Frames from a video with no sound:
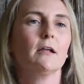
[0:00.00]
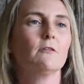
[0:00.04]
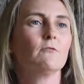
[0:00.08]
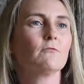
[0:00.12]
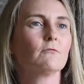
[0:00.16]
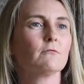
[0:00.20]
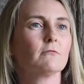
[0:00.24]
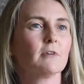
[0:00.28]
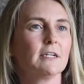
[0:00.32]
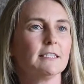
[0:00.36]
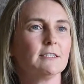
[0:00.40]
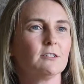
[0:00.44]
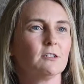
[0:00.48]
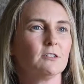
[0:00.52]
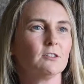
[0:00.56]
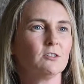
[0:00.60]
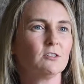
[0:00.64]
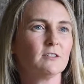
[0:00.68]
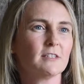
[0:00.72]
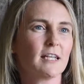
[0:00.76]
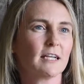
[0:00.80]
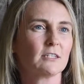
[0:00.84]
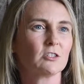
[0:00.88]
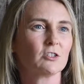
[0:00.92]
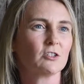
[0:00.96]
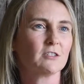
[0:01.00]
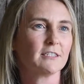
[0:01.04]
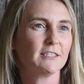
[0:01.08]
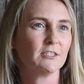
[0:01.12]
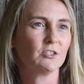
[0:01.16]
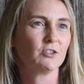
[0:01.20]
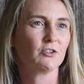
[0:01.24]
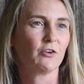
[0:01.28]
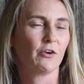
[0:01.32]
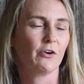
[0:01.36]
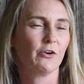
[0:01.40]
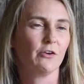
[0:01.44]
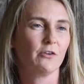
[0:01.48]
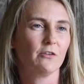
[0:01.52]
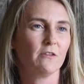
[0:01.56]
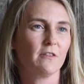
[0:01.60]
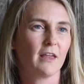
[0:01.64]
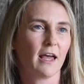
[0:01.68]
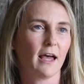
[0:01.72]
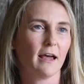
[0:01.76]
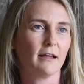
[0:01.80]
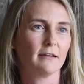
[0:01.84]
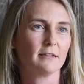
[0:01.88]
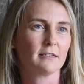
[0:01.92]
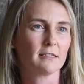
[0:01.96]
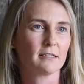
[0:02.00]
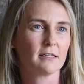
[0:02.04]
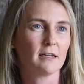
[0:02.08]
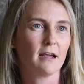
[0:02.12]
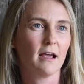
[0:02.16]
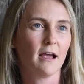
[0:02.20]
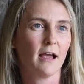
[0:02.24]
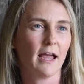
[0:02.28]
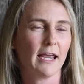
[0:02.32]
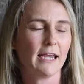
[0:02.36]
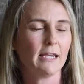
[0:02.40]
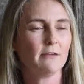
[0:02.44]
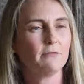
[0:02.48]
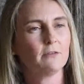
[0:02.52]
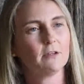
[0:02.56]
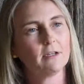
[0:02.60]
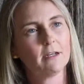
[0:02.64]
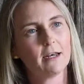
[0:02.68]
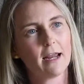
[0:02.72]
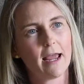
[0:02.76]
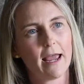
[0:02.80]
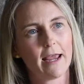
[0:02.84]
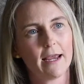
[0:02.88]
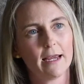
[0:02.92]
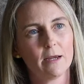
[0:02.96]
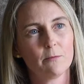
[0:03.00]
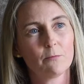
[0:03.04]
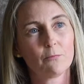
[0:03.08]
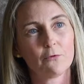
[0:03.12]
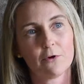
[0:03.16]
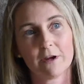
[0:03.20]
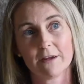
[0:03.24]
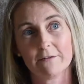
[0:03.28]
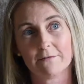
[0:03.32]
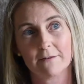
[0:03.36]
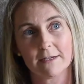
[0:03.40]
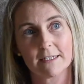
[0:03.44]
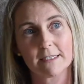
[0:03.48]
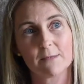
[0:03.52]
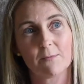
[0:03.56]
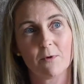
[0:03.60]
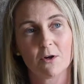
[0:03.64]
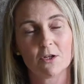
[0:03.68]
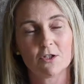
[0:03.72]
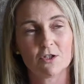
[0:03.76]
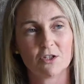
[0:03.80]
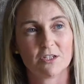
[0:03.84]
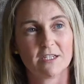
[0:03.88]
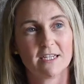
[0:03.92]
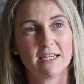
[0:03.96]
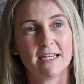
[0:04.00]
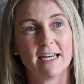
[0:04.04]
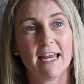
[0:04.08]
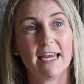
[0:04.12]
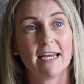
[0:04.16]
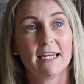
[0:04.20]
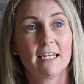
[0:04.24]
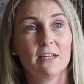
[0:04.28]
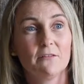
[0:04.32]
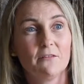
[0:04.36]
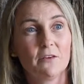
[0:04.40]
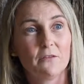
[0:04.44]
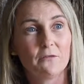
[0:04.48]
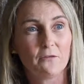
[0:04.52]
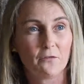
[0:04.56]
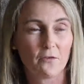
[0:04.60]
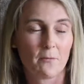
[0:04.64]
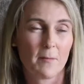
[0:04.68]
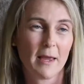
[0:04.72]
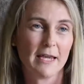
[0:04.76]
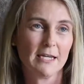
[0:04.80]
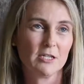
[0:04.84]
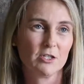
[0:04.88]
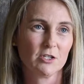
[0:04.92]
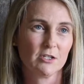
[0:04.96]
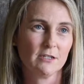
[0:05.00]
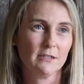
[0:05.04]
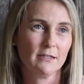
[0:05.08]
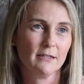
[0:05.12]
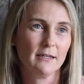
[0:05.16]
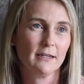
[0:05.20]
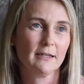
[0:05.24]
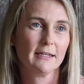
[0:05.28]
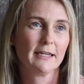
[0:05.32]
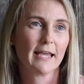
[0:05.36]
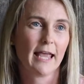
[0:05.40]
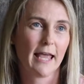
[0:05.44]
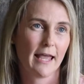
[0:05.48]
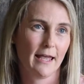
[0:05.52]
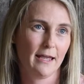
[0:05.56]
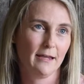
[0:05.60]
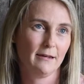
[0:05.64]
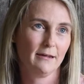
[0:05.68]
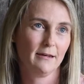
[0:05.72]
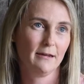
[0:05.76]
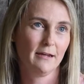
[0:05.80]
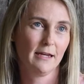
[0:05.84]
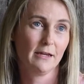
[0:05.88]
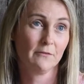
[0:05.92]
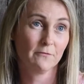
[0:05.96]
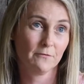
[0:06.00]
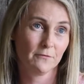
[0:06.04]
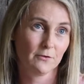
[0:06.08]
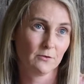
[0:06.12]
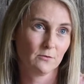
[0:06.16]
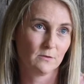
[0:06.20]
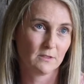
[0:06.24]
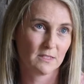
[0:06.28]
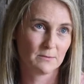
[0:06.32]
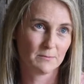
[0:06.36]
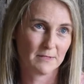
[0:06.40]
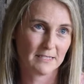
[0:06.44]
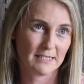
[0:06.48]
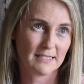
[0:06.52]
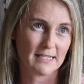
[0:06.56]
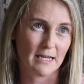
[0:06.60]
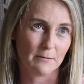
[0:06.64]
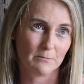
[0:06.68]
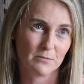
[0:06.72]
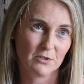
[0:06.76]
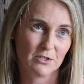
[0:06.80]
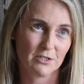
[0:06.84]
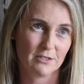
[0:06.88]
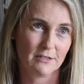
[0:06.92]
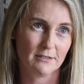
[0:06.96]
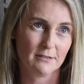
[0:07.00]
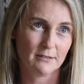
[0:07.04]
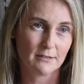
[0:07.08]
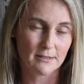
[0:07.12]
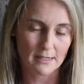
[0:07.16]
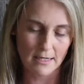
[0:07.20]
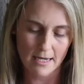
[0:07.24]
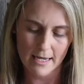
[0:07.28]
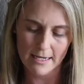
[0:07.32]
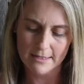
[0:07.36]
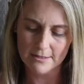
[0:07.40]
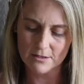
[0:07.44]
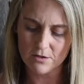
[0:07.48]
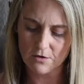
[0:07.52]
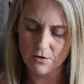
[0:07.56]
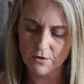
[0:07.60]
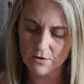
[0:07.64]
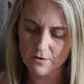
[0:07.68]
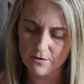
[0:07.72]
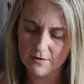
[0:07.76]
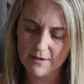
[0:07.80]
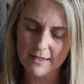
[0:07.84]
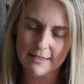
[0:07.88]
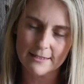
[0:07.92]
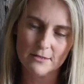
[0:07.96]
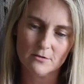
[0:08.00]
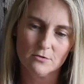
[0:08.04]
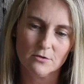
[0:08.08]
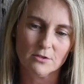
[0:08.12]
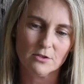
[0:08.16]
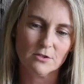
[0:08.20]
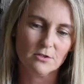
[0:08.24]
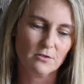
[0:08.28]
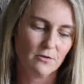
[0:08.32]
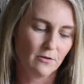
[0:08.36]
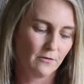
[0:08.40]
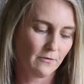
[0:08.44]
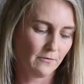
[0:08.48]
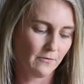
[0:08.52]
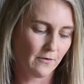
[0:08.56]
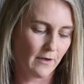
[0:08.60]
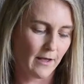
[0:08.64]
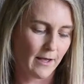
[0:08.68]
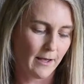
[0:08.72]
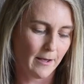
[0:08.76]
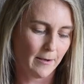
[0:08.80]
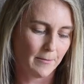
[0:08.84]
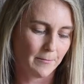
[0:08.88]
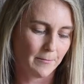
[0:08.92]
And research has actually shown that even a brief exposure to negative information can influence perceptions. So these sorts of